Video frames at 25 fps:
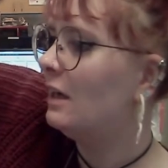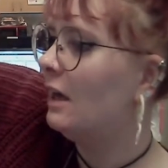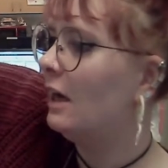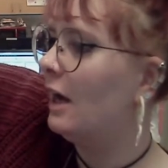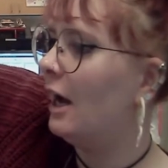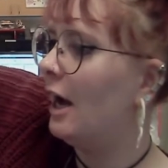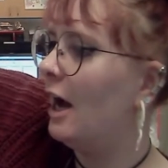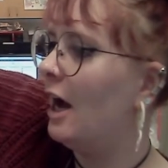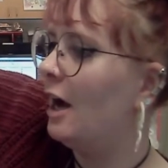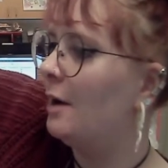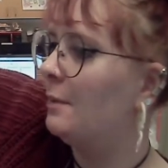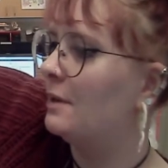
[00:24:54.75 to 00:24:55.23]

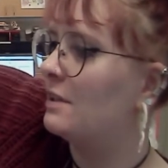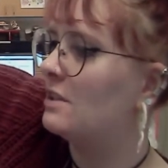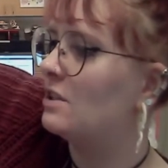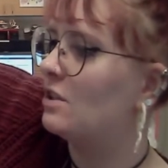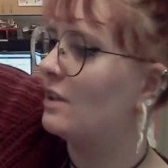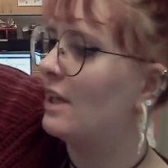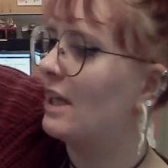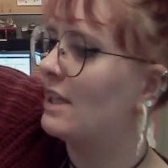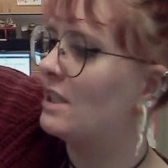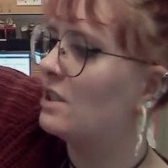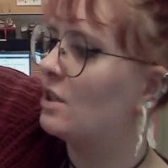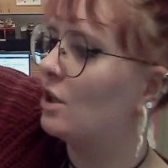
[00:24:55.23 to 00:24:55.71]
And so
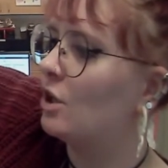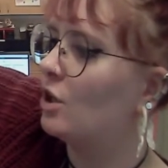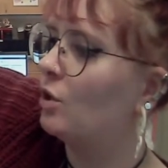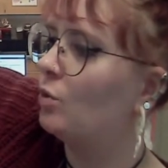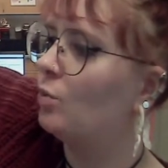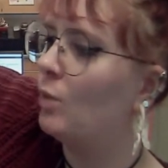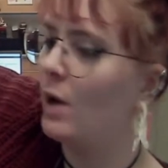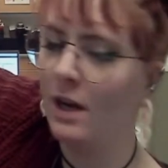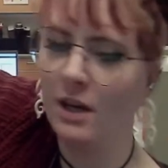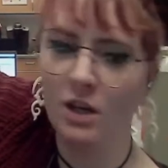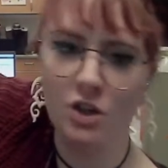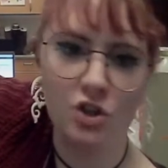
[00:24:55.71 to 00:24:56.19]
that's a good
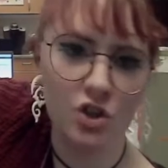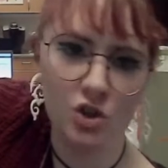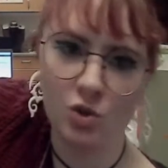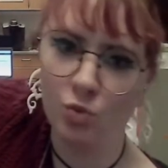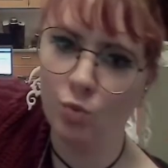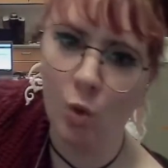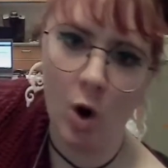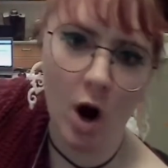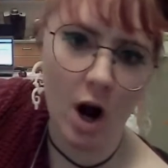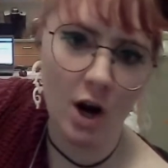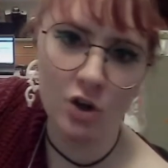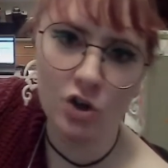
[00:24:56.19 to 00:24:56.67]
way to just
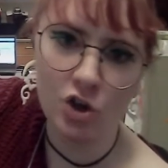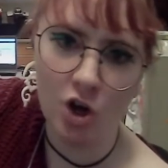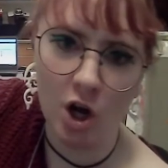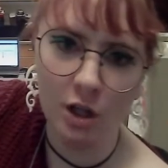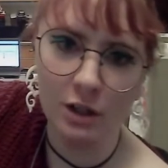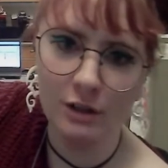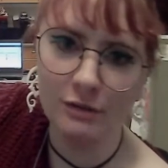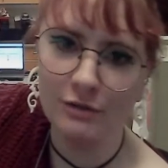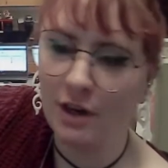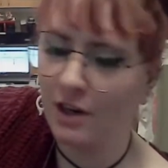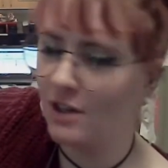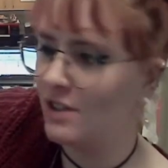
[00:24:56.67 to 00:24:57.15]
watch all
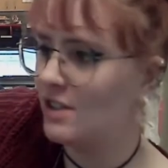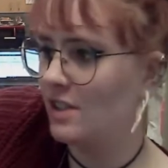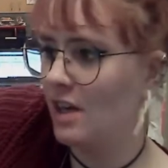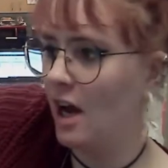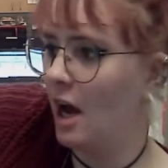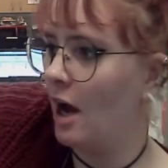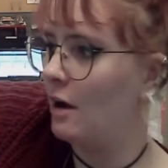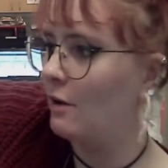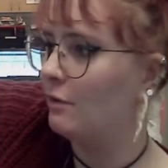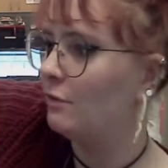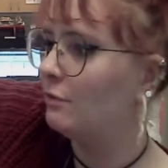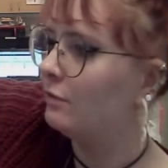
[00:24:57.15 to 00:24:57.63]
of our
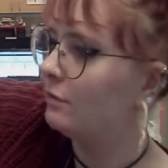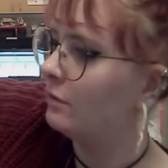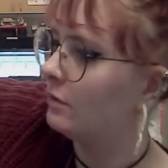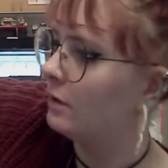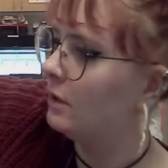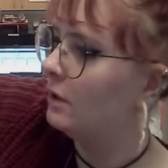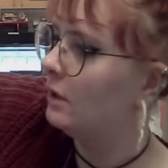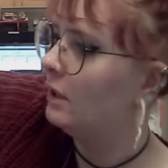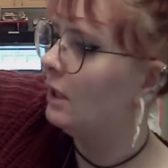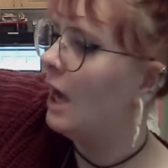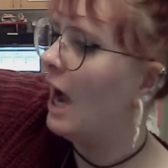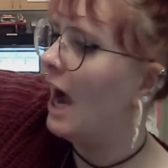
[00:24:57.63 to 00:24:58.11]
stuff. I